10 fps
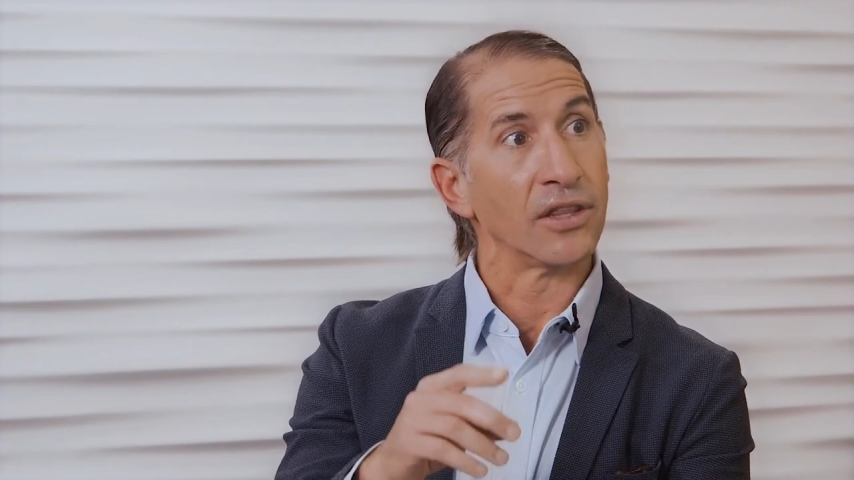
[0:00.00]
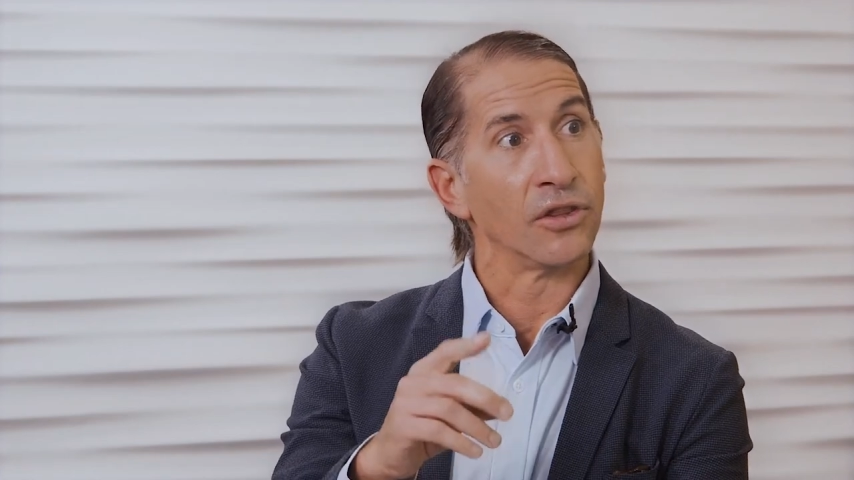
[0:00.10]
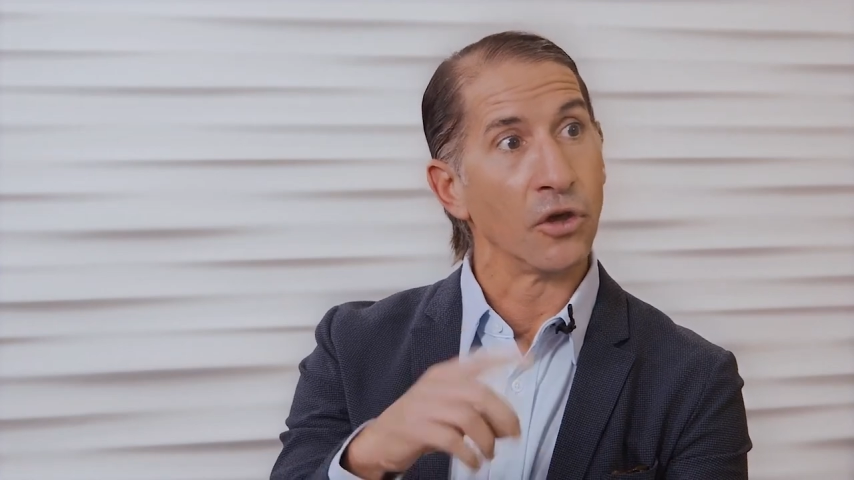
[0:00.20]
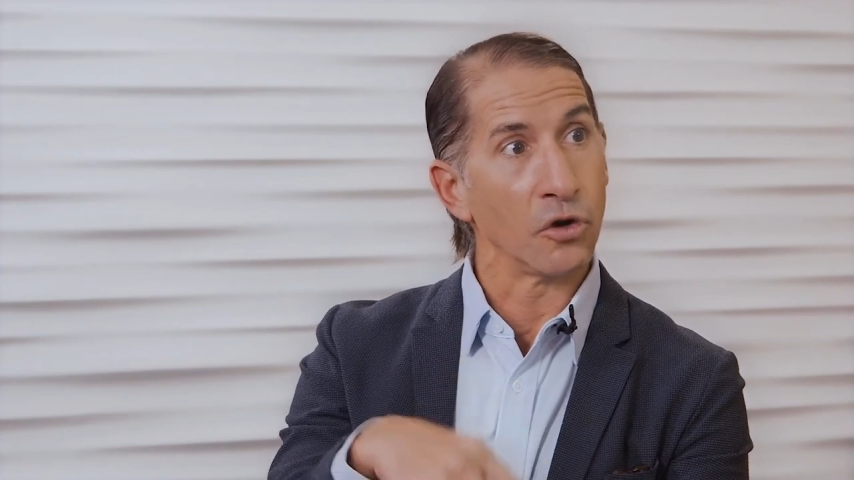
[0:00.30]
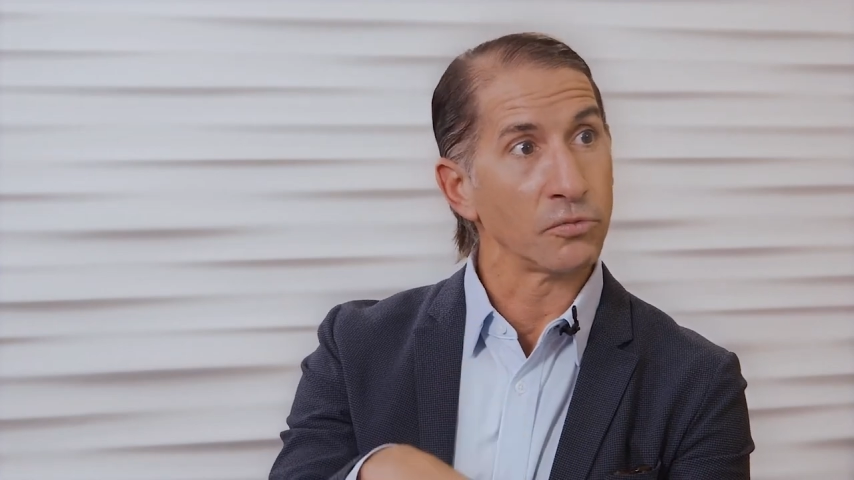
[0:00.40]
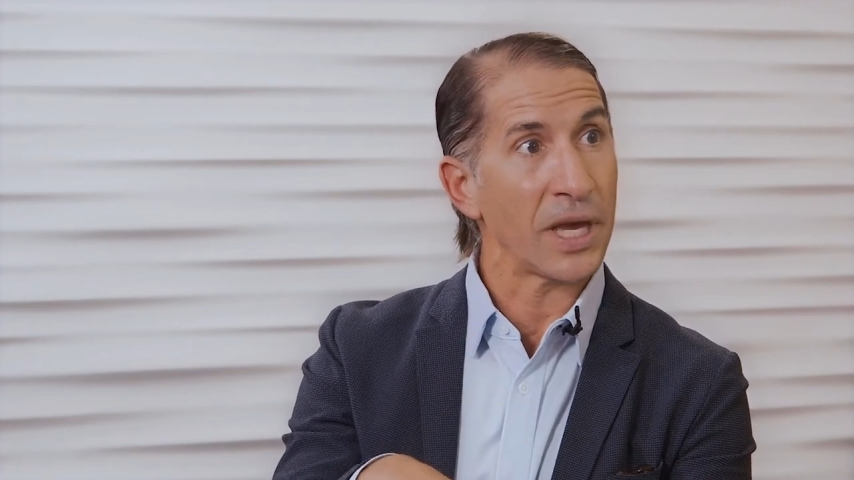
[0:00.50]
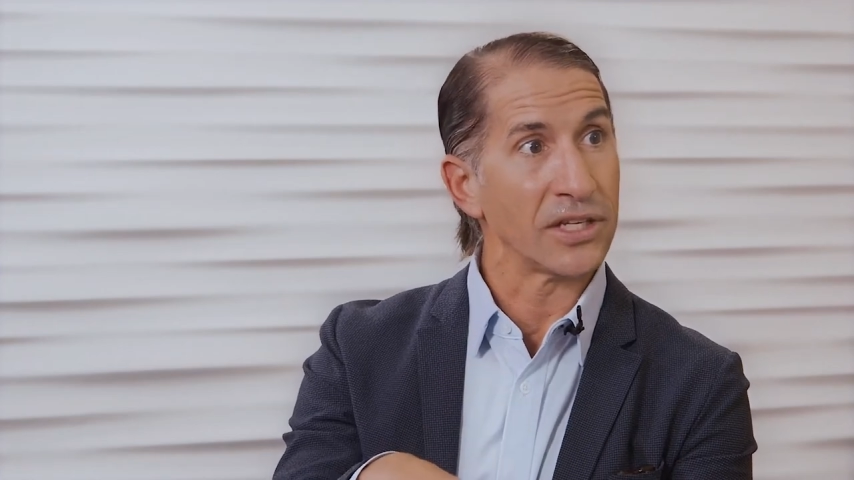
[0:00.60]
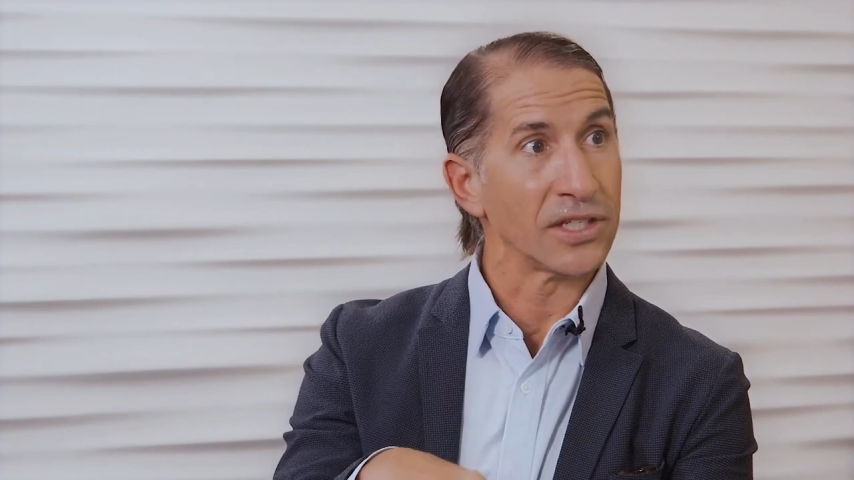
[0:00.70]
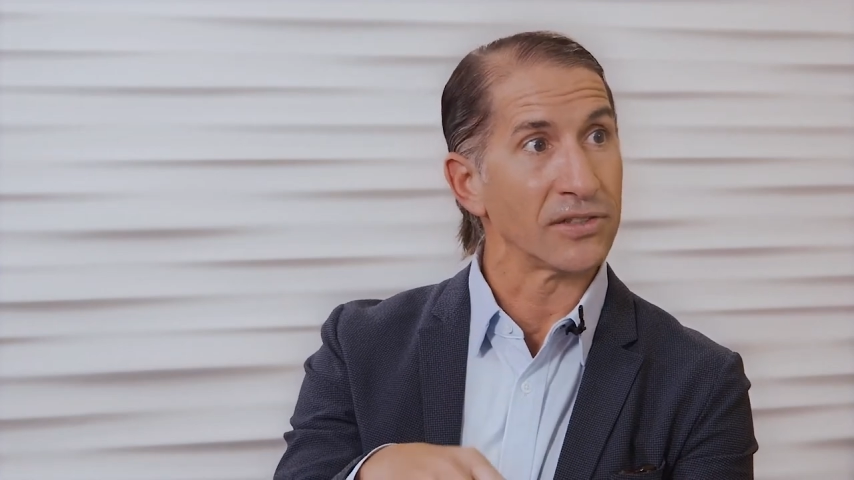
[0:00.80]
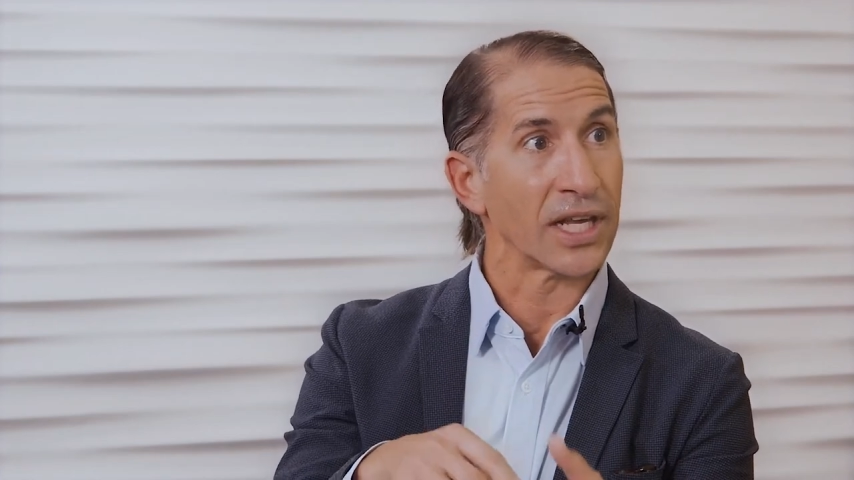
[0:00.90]
those
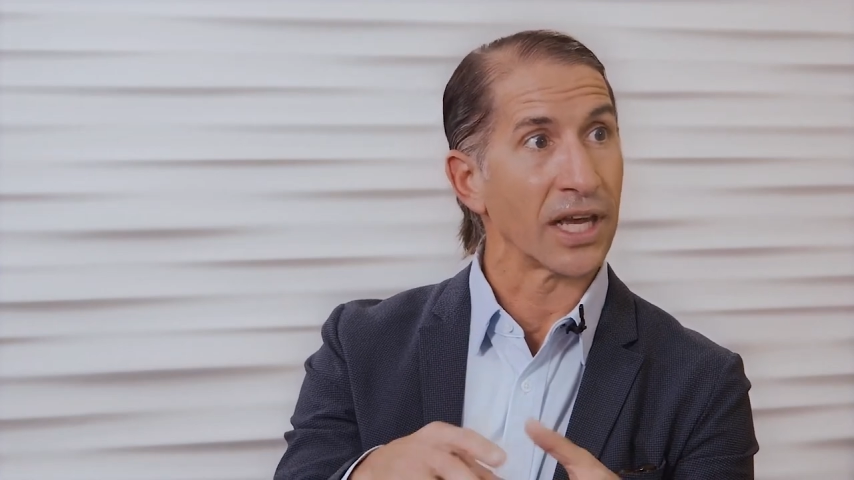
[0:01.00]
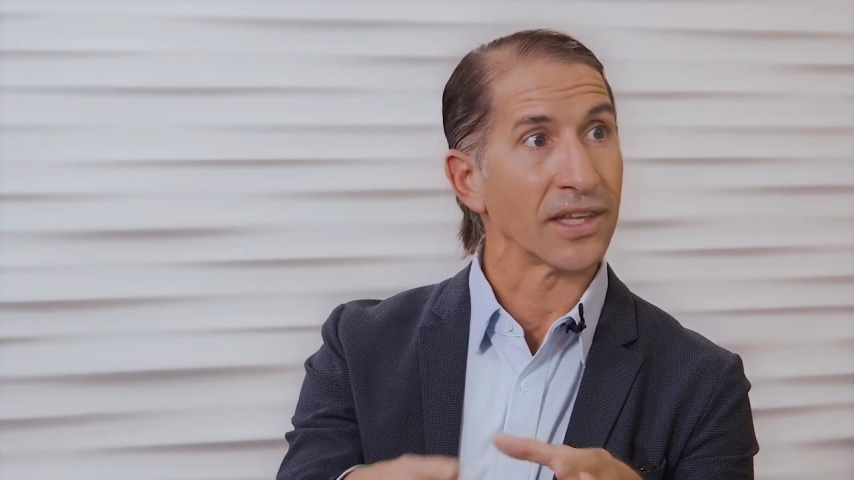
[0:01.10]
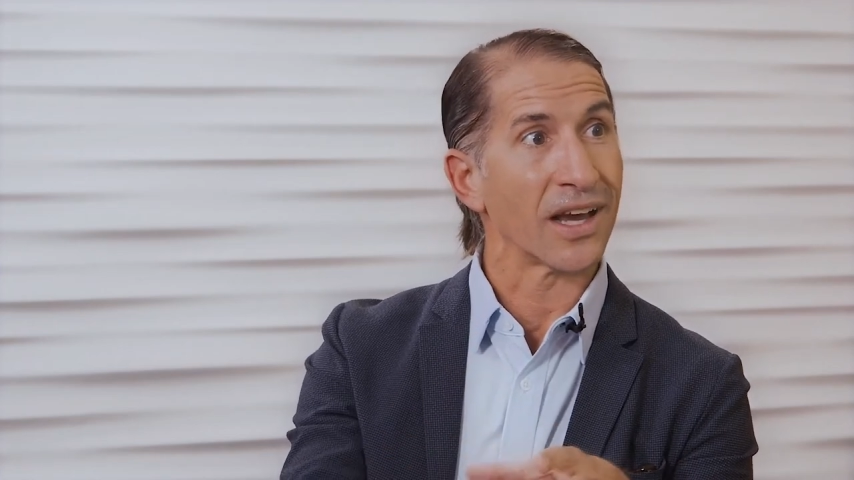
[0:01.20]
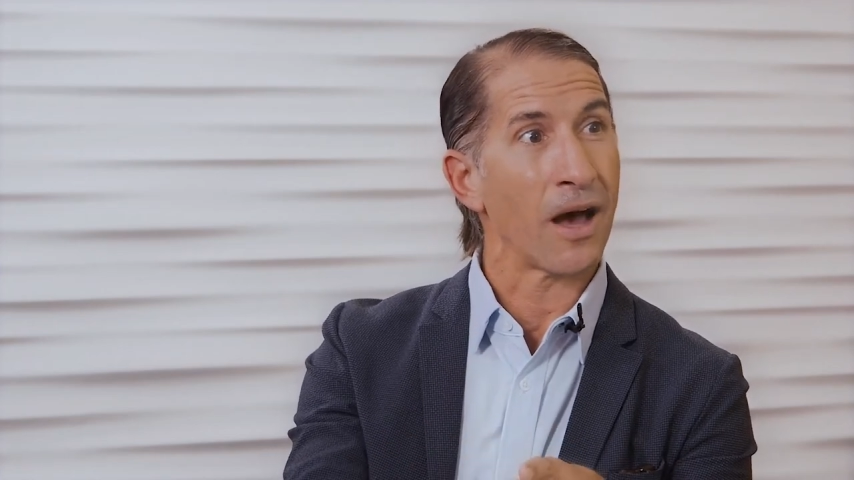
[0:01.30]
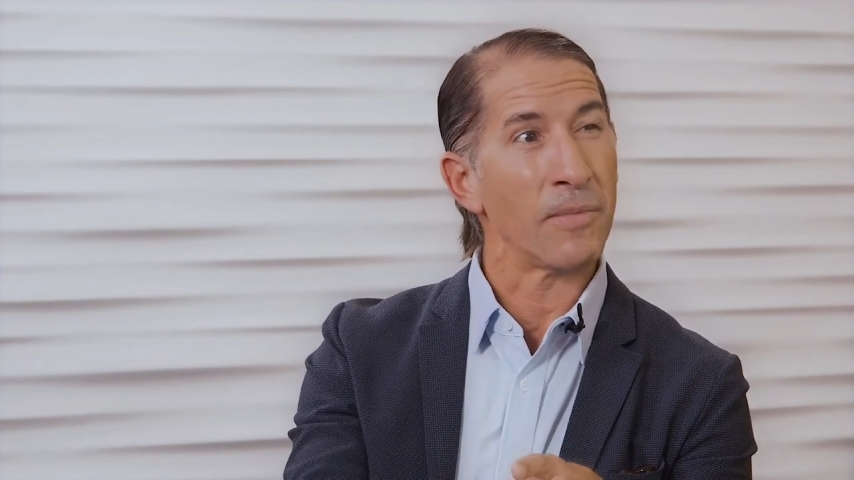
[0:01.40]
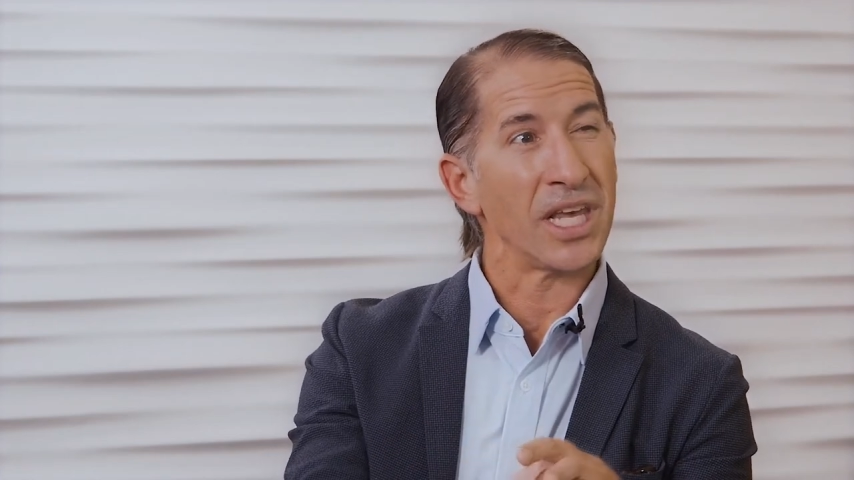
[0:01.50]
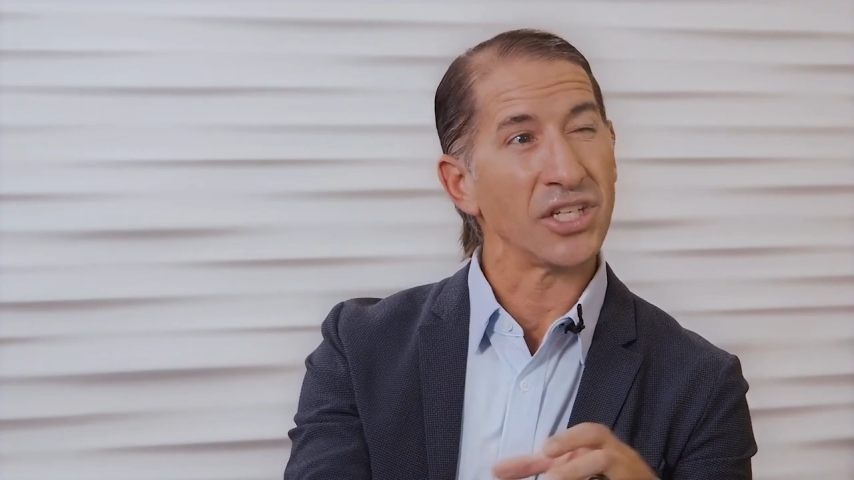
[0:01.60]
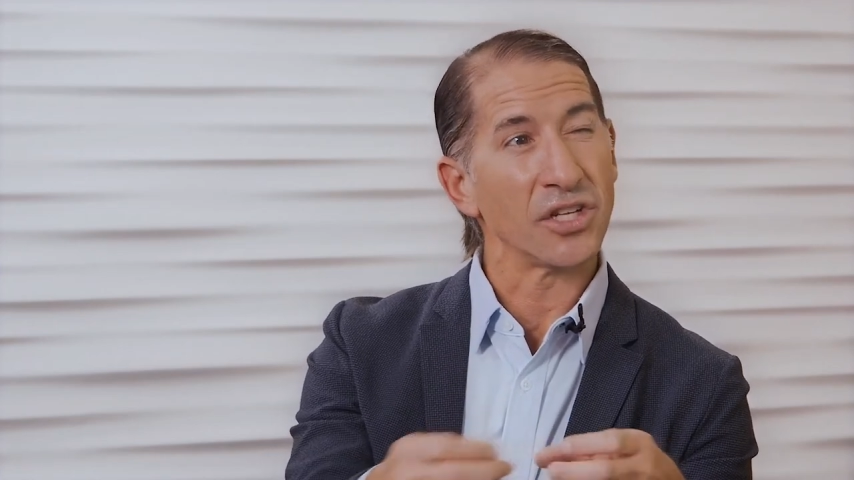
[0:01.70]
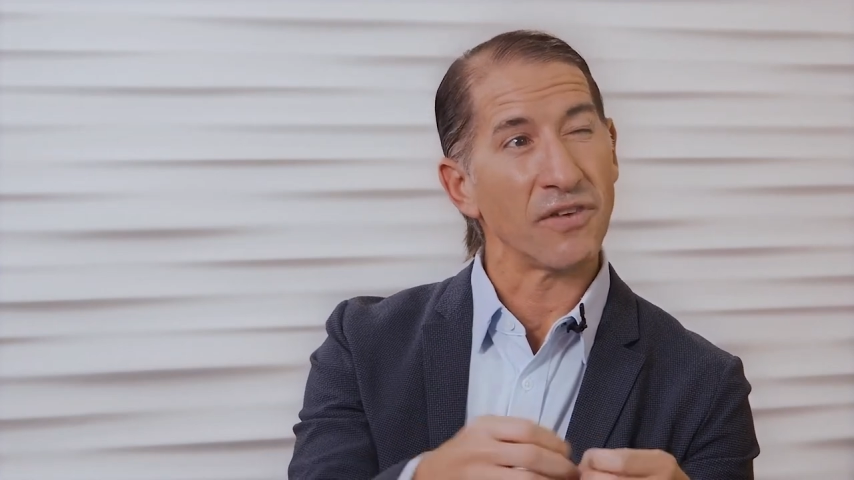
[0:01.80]
patients that got the combination